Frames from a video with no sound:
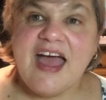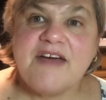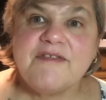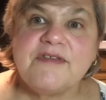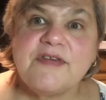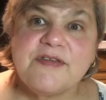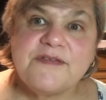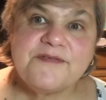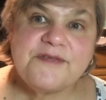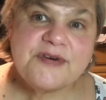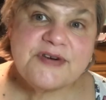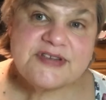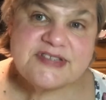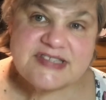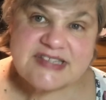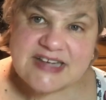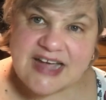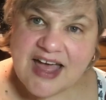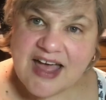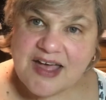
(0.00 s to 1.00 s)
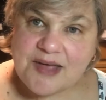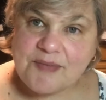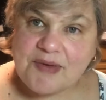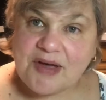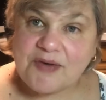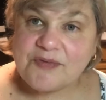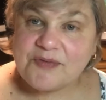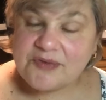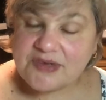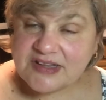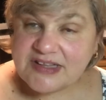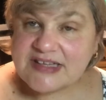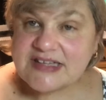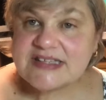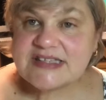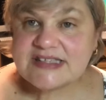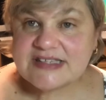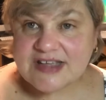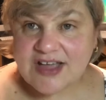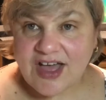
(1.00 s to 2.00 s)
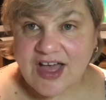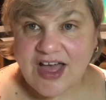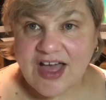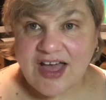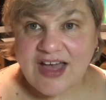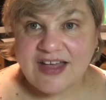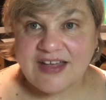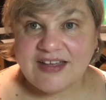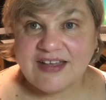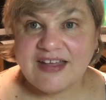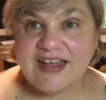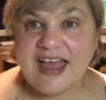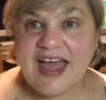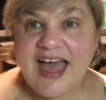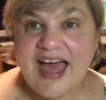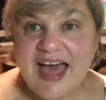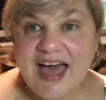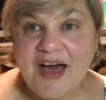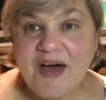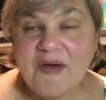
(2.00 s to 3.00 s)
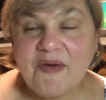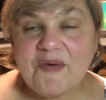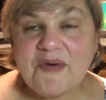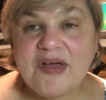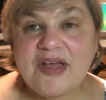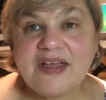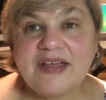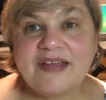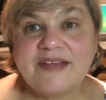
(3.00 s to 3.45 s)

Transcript: For the first time, I really saw how